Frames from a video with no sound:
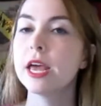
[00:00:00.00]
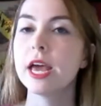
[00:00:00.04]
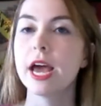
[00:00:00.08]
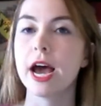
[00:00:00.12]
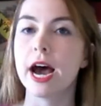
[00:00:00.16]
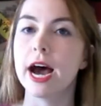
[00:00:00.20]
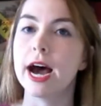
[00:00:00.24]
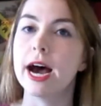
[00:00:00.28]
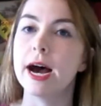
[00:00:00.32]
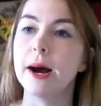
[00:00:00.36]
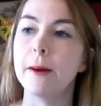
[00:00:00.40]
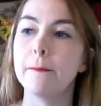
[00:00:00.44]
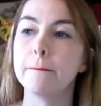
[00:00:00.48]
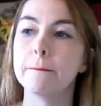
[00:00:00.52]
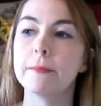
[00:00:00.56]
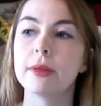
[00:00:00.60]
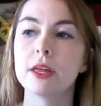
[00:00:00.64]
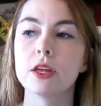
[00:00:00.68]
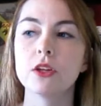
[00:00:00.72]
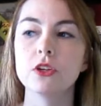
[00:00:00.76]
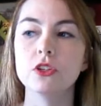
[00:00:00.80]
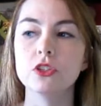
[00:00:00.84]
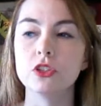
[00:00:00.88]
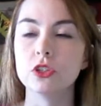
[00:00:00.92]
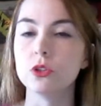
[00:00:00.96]
Um,
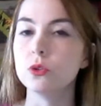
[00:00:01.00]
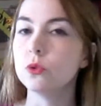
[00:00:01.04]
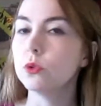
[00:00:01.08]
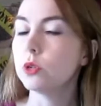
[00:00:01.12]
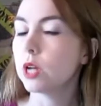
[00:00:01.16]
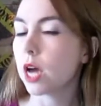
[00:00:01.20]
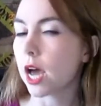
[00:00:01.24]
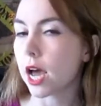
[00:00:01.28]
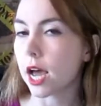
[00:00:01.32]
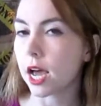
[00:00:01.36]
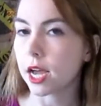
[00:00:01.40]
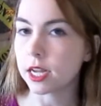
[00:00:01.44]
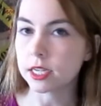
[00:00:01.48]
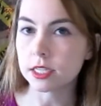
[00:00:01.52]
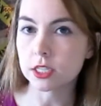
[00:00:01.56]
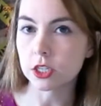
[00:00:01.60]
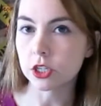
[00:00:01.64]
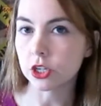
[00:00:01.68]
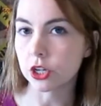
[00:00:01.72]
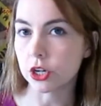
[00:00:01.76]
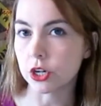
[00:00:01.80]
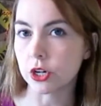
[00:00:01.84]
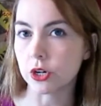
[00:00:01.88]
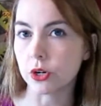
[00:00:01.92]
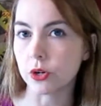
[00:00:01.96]
do not
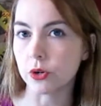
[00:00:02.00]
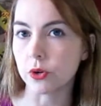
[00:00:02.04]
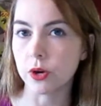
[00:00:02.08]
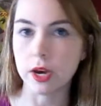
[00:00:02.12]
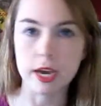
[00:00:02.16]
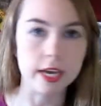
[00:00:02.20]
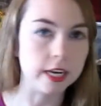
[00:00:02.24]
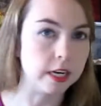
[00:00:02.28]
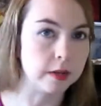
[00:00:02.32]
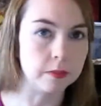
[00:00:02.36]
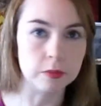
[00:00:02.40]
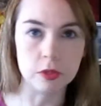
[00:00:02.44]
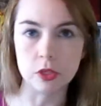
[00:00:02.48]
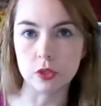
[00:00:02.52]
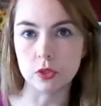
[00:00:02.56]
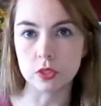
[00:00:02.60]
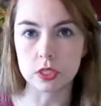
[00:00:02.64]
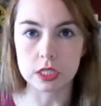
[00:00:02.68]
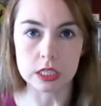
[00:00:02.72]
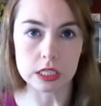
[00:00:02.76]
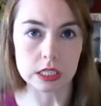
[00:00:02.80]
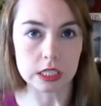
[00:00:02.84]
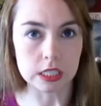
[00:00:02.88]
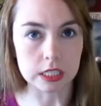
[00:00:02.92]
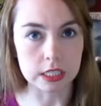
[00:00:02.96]
go and abuse the
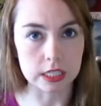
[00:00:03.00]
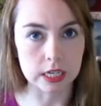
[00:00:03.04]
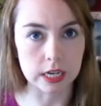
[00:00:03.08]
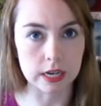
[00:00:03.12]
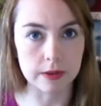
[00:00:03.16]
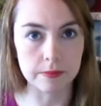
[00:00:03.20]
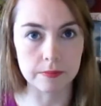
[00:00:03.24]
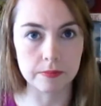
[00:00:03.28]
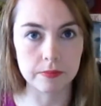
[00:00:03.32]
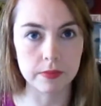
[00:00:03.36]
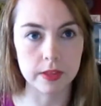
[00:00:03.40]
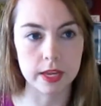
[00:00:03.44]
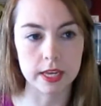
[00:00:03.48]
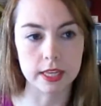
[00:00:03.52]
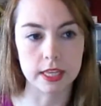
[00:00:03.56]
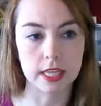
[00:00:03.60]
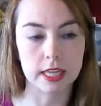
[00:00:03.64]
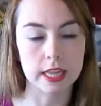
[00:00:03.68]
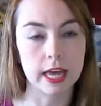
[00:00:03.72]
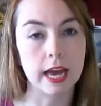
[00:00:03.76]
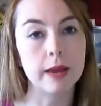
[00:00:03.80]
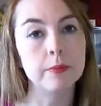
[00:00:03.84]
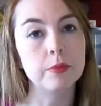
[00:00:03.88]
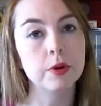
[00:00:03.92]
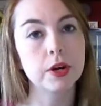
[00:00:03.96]
system. Like, the
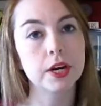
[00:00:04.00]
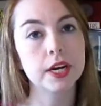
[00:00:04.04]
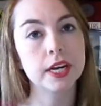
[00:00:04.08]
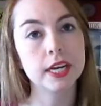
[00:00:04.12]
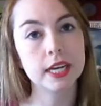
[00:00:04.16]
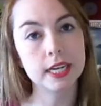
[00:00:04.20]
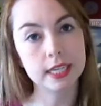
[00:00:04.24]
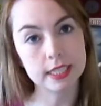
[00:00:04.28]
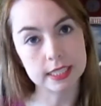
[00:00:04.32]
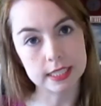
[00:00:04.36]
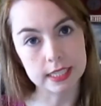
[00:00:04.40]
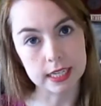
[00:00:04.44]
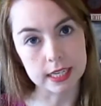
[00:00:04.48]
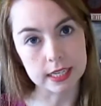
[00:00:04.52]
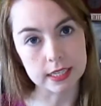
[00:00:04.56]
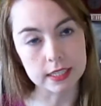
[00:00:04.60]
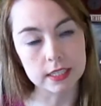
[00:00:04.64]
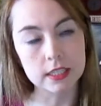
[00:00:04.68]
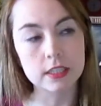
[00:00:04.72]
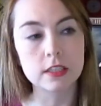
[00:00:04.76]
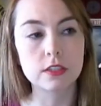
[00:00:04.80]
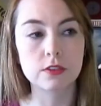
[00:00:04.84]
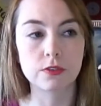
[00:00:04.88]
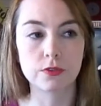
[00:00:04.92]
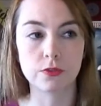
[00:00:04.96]
library
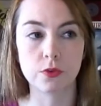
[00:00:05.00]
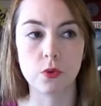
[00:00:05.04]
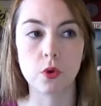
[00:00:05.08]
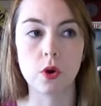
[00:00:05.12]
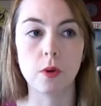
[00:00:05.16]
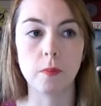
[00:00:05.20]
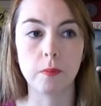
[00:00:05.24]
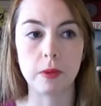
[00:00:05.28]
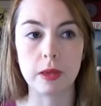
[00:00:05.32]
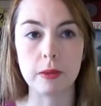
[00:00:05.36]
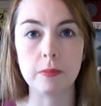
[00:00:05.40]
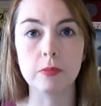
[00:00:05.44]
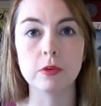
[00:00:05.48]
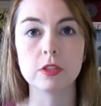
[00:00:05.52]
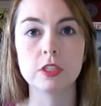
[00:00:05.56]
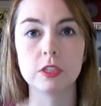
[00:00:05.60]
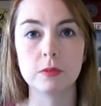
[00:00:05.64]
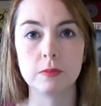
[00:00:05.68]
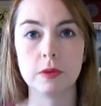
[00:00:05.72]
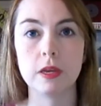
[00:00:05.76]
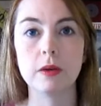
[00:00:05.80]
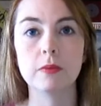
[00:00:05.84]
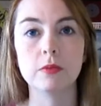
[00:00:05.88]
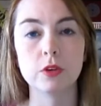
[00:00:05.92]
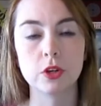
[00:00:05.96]
exists for people to
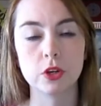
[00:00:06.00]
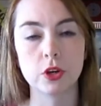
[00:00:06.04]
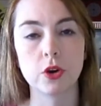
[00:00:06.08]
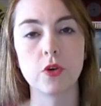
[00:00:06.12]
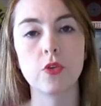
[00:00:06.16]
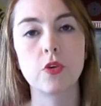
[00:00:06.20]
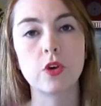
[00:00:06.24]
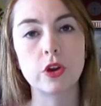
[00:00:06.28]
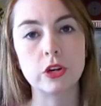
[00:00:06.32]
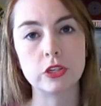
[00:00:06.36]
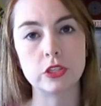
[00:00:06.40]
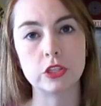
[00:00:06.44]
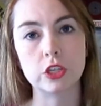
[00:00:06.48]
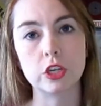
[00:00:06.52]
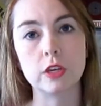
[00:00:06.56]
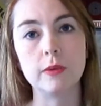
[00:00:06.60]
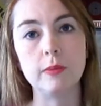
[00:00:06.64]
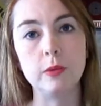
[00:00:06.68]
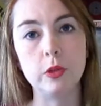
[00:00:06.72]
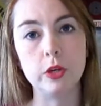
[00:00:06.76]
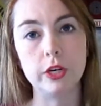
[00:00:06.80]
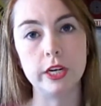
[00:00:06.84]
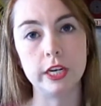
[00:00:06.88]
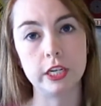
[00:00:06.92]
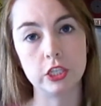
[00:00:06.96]
be able to go there as a
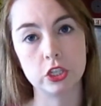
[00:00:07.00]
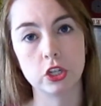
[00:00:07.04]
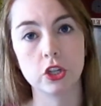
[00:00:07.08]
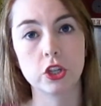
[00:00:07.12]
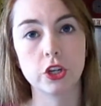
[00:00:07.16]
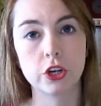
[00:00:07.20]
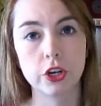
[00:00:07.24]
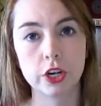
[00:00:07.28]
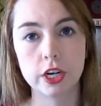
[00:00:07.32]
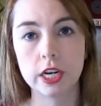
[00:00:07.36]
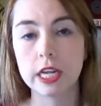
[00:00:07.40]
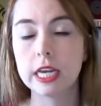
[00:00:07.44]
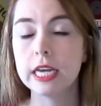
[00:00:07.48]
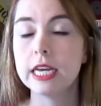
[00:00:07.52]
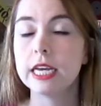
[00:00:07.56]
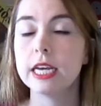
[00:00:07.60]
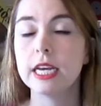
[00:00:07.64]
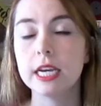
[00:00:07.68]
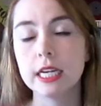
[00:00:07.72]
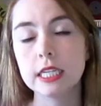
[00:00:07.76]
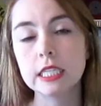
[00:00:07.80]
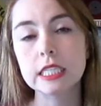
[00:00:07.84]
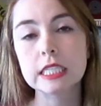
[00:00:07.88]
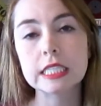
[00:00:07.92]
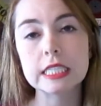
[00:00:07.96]
community to learn.
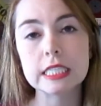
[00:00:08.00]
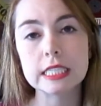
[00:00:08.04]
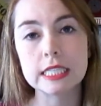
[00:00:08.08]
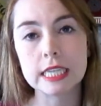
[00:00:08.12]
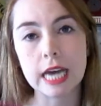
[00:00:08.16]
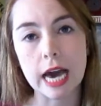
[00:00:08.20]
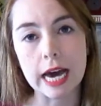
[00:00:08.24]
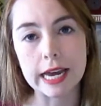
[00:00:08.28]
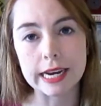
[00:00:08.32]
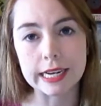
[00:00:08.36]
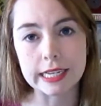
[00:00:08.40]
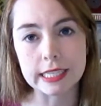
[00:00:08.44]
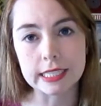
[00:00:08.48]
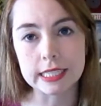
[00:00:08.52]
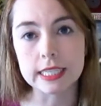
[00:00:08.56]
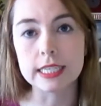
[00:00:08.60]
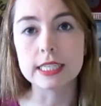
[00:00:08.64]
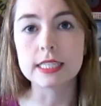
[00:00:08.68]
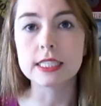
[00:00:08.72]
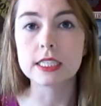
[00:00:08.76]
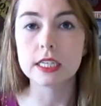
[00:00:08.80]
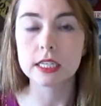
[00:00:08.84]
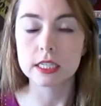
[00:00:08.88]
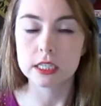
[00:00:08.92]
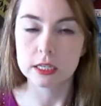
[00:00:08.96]
It does not
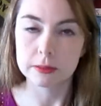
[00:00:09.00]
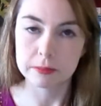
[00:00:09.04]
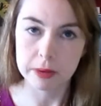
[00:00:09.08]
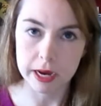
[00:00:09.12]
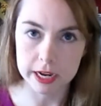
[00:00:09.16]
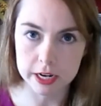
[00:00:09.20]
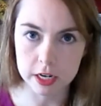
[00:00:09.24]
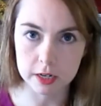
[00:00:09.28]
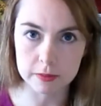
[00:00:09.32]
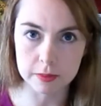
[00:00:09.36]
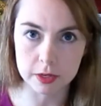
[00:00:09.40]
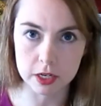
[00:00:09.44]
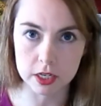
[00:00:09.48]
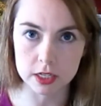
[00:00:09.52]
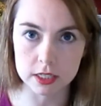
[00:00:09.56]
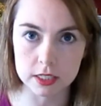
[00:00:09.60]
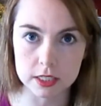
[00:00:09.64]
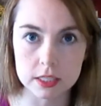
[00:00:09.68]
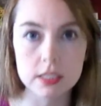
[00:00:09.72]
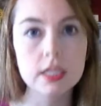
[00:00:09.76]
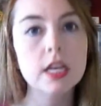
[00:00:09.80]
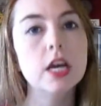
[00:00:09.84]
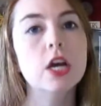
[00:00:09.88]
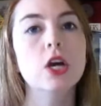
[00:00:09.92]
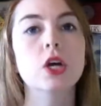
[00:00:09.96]
exist to buy your books.
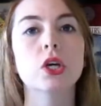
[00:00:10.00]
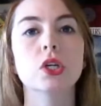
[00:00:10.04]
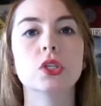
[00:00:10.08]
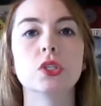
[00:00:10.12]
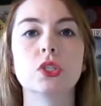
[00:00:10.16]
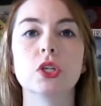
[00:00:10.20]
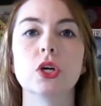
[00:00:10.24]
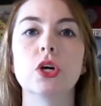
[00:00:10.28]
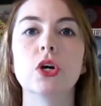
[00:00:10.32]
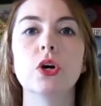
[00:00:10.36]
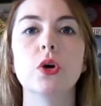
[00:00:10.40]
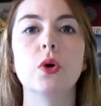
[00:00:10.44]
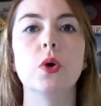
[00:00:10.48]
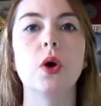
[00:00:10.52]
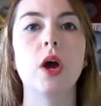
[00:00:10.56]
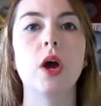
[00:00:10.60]
So